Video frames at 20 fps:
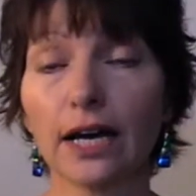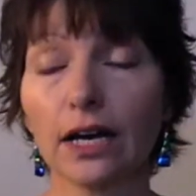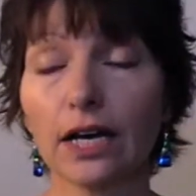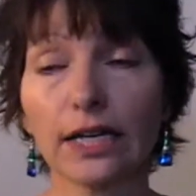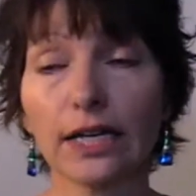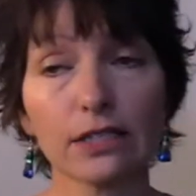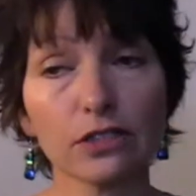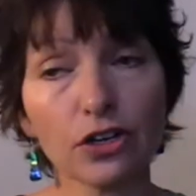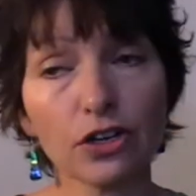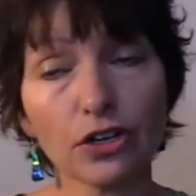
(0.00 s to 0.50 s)

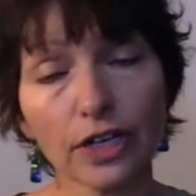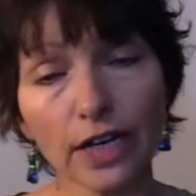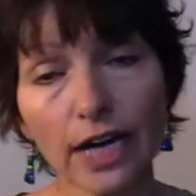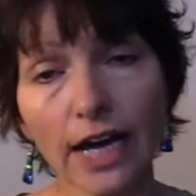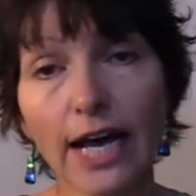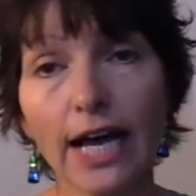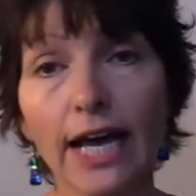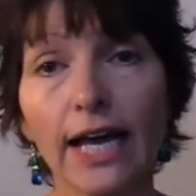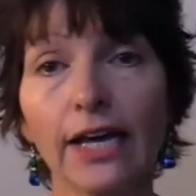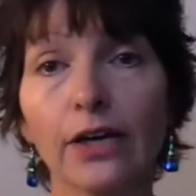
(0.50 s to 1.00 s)
it's
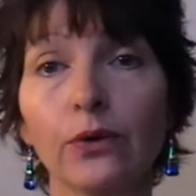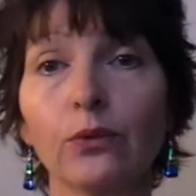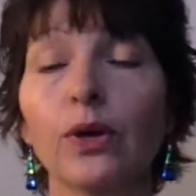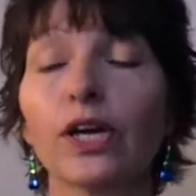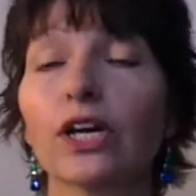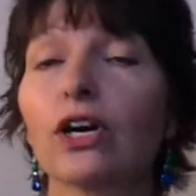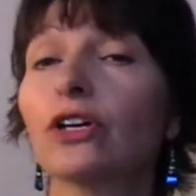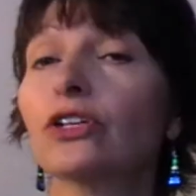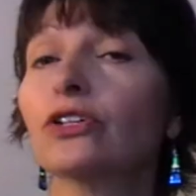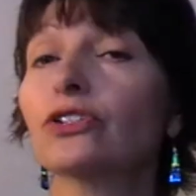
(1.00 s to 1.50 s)
okay, we're
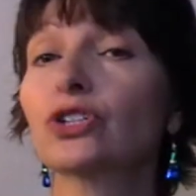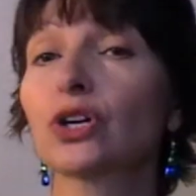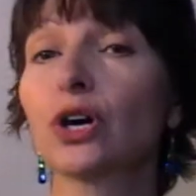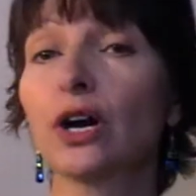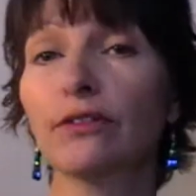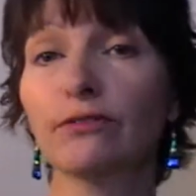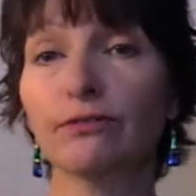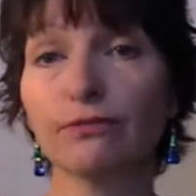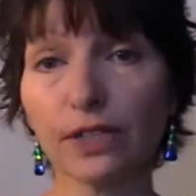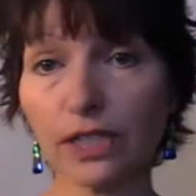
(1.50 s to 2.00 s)
going to try
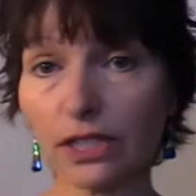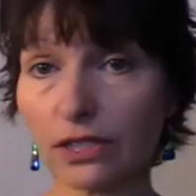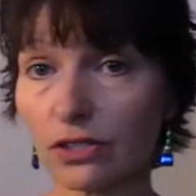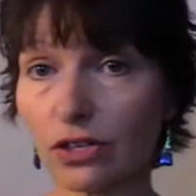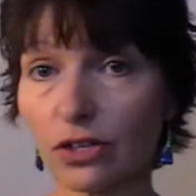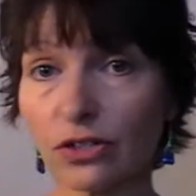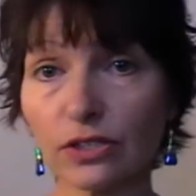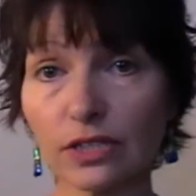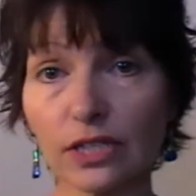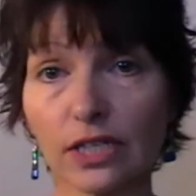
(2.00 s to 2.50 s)
and fix
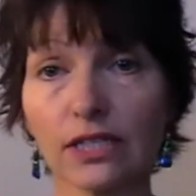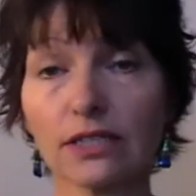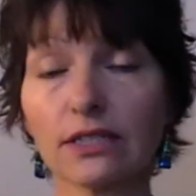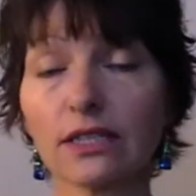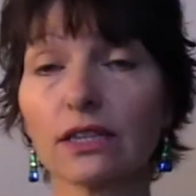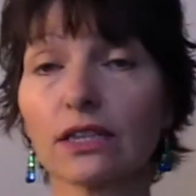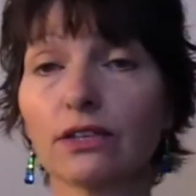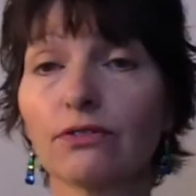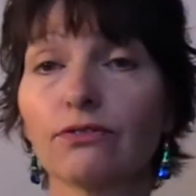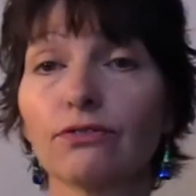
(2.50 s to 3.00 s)
those things
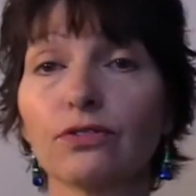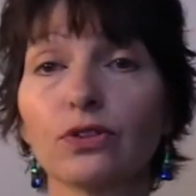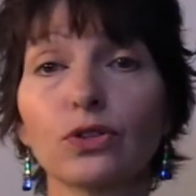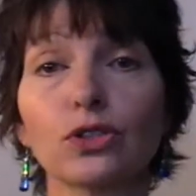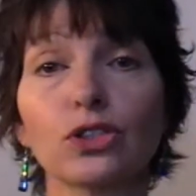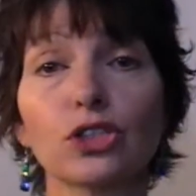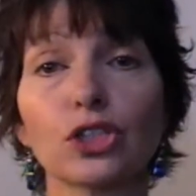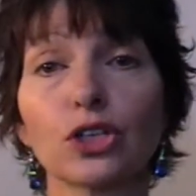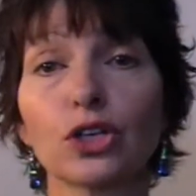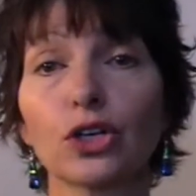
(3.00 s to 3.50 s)
in the
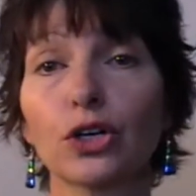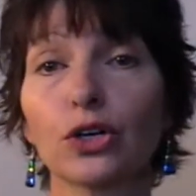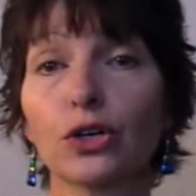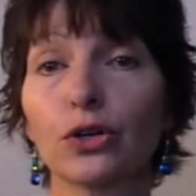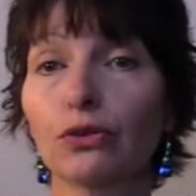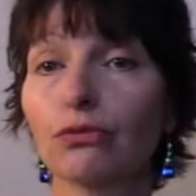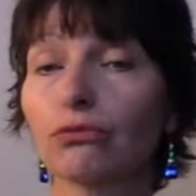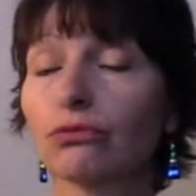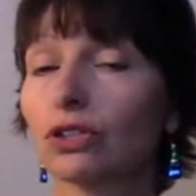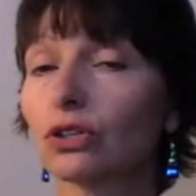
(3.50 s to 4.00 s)

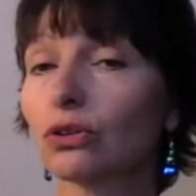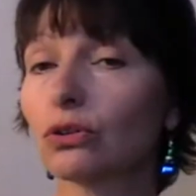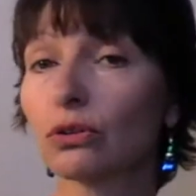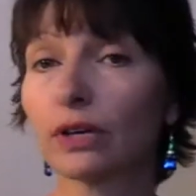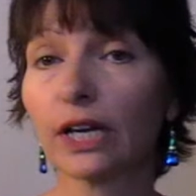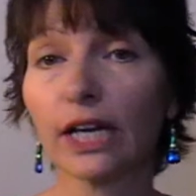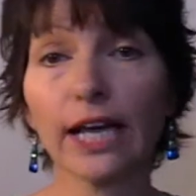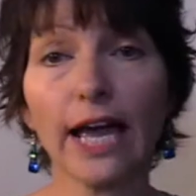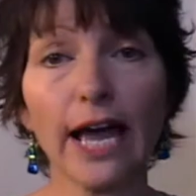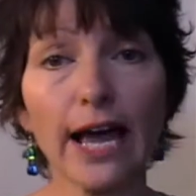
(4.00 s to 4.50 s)
future, you're
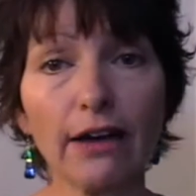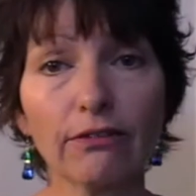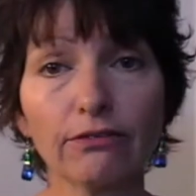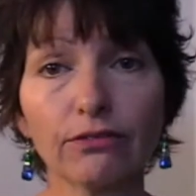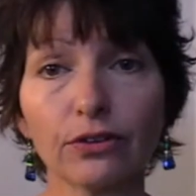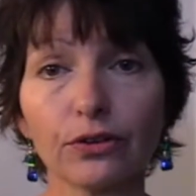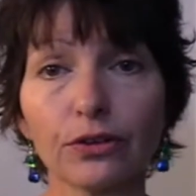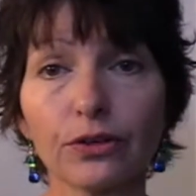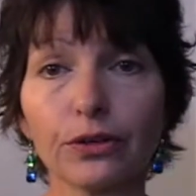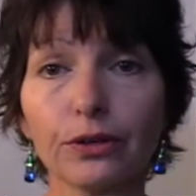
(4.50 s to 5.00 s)
looking out
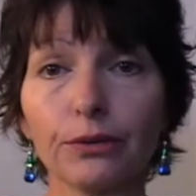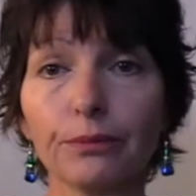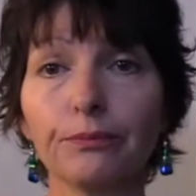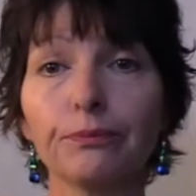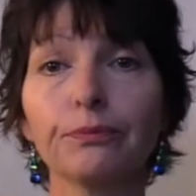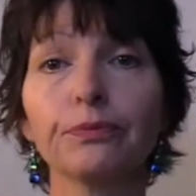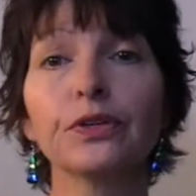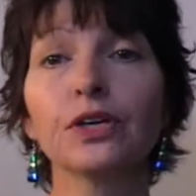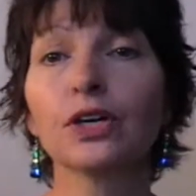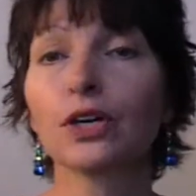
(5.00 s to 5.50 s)
for
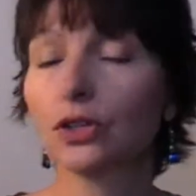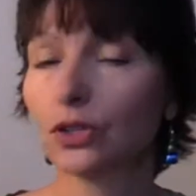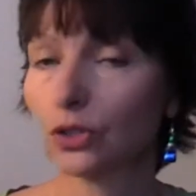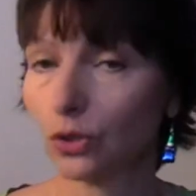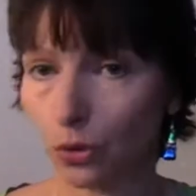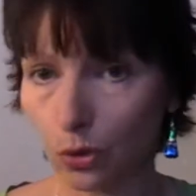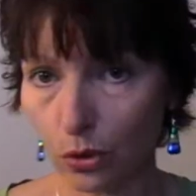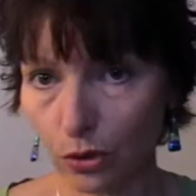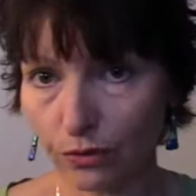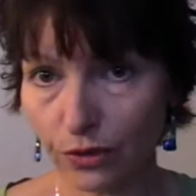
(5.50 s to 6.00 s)
them,
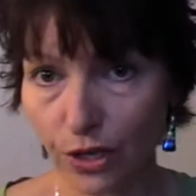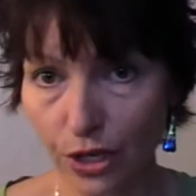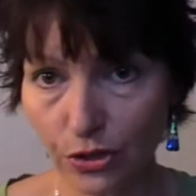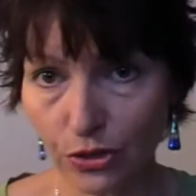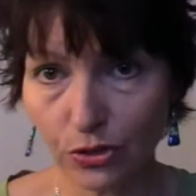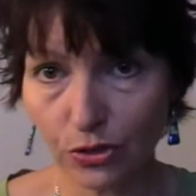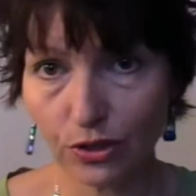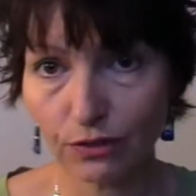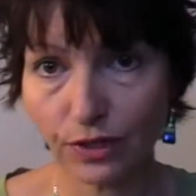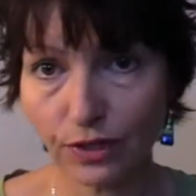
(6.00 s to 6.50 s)
all of
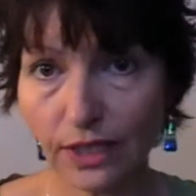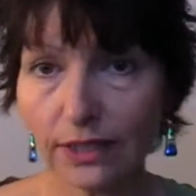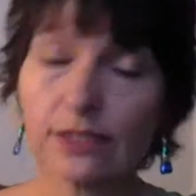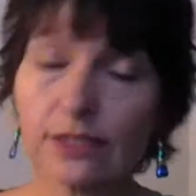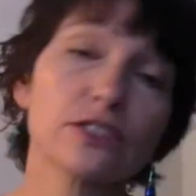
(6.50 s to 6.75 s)
those sort of things.